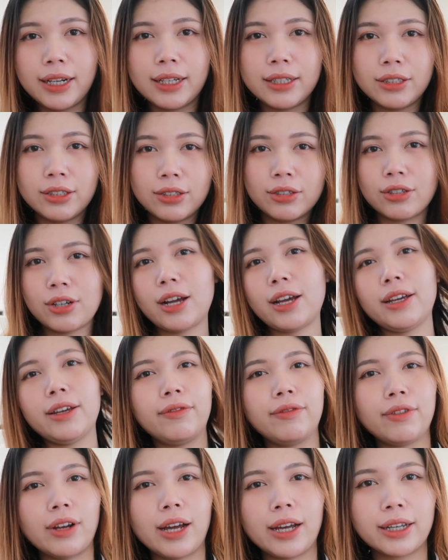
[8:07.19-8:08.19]
Let's try
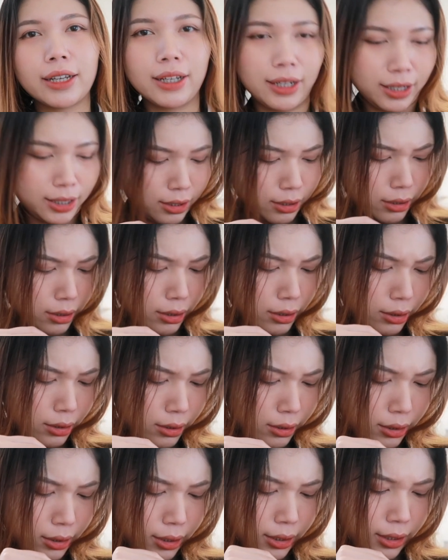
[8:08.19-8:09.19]
if like
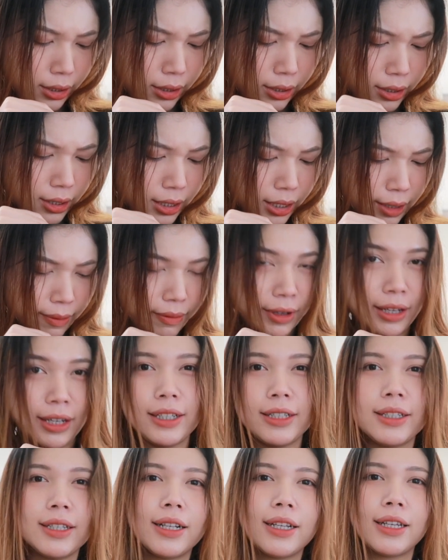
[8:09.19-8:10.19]
it's clip
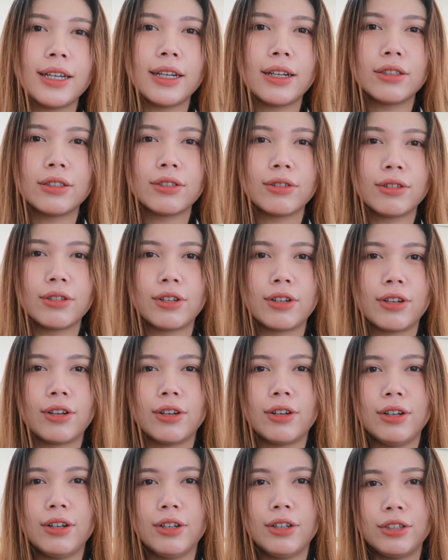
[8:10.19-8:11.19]
easily onto
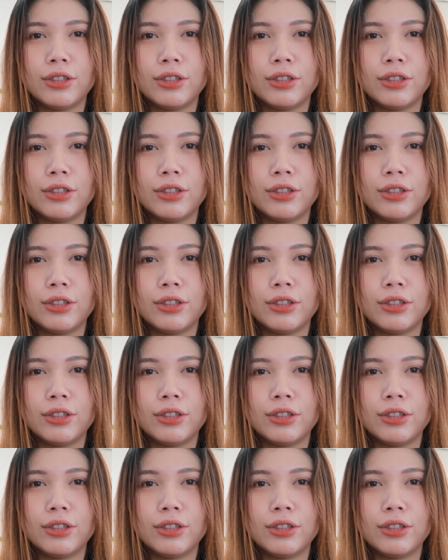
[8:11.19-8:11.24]
your